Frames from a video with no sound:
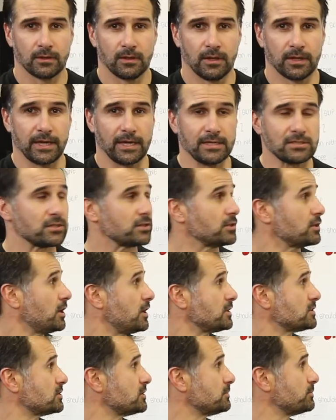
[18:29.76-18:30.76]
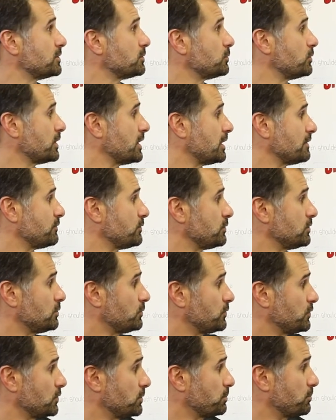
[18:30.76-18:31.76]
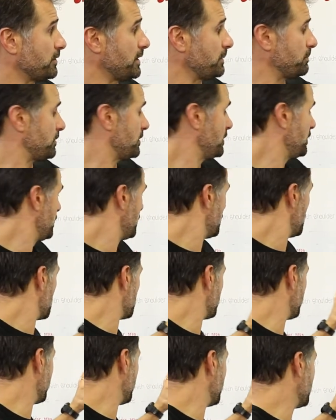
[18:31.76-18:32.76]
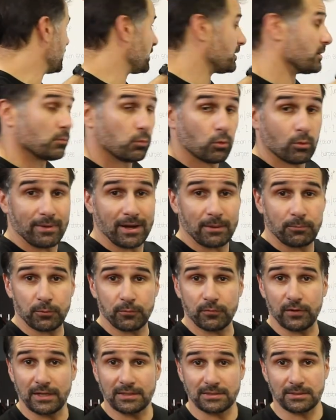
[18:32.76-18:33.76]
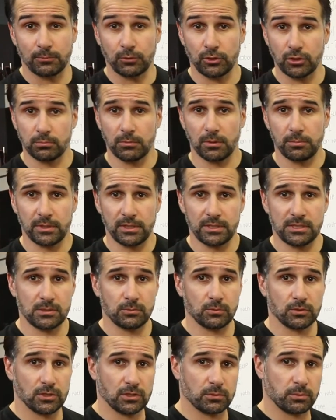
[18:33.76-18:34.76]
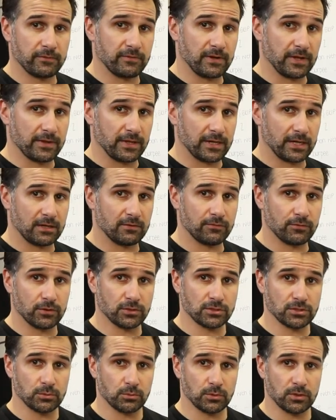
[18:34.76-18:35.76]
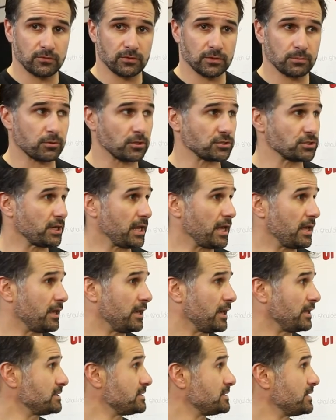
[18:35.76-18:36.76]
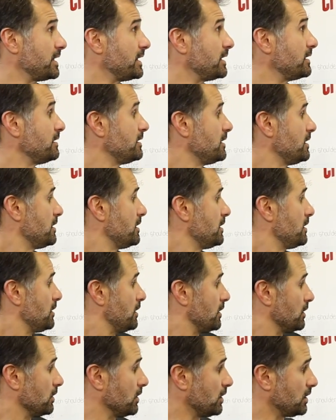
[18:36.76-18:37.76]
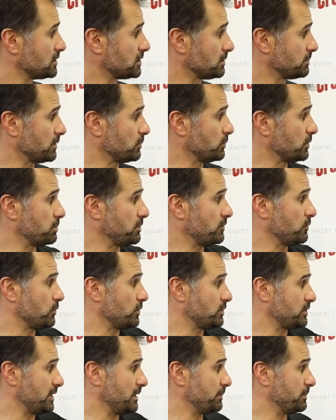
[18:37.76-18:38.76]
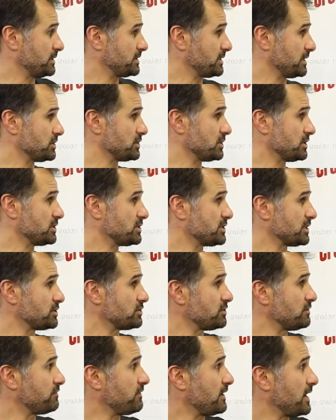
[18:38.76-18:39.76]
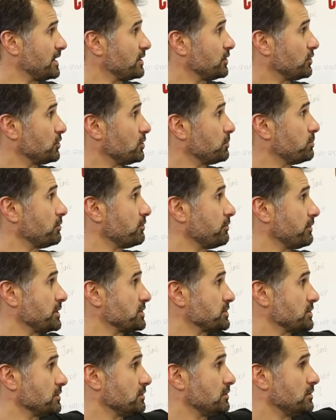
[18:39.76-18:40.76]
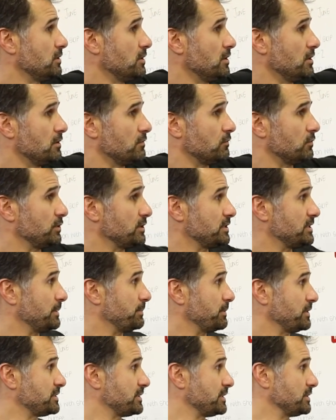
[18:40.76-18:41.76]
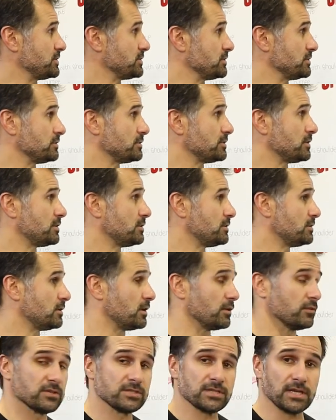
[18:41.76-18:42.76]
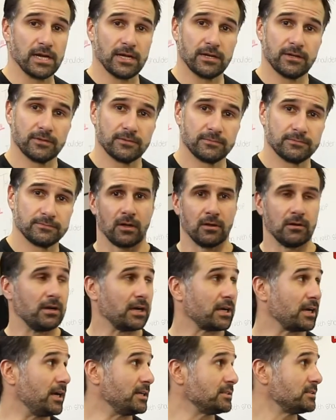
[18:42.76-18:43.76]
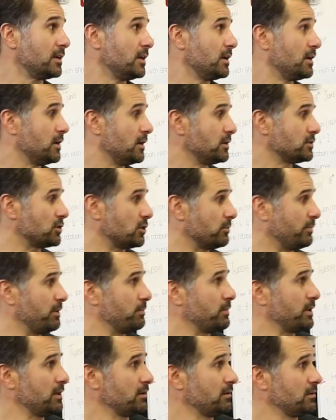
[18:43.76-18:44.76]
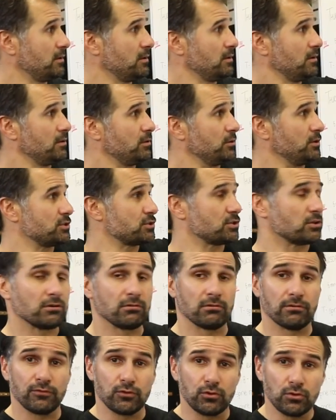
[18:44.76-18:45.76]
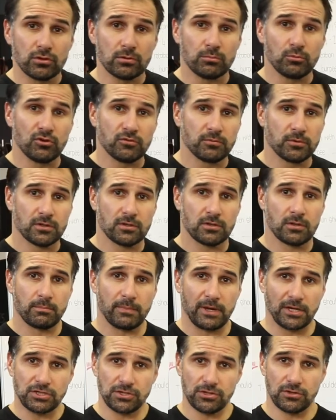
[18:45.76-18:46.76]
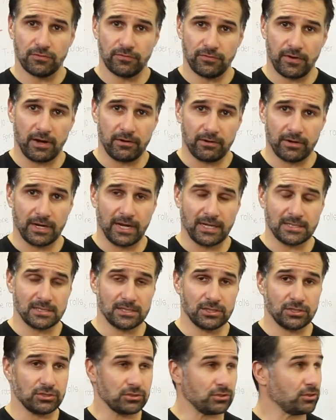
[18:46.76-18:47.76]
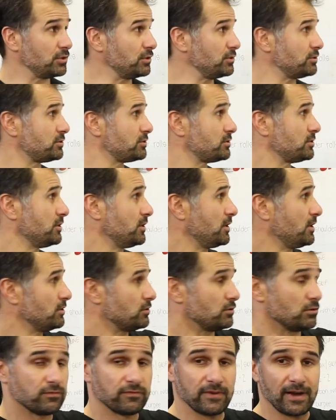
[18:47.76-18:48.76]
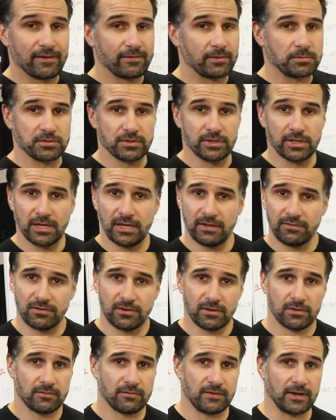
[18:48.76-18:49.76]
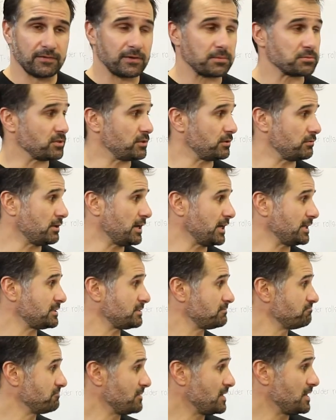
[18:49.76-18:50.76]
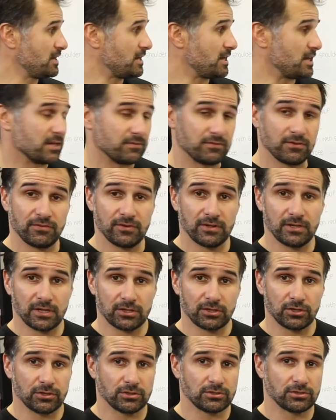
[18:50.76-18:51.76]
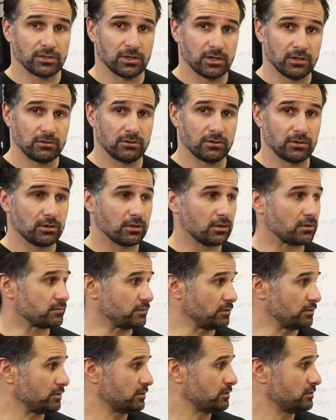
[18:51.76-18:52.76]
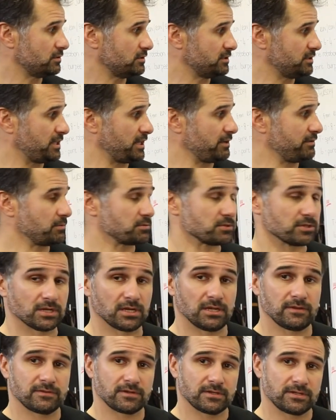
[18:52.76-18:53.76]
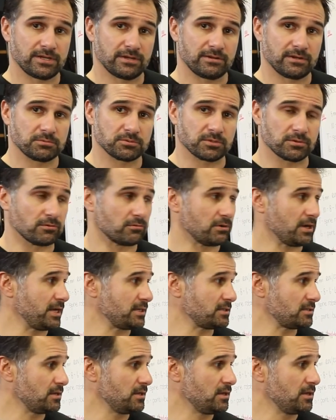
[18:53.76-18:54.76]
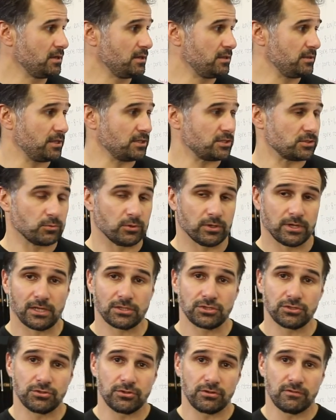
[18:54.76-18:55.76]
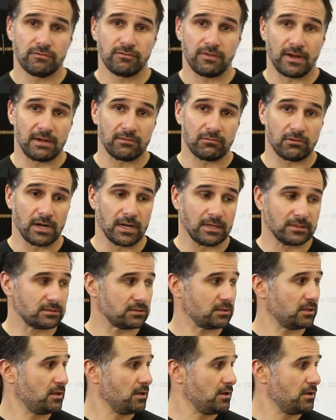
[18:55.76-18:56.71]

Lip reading: Okay, so the last little bit of workout for the prep, we've already done warm up, we've done some good mobility work, we've done that inverted work for the project handstand. Last little bit of work before into hip extension is just to find a good progression for these hip extensions on the side. Right guys, so remember, you're just going to review the movement, make sure you're firing nicely into your glutes, do 5 reps on the left, 5 reps on the right, and if you feel like you're good to go, you can go for it. 10 reps on the left, 10 reps on the right, that's your workout, you're doing 5 rounds.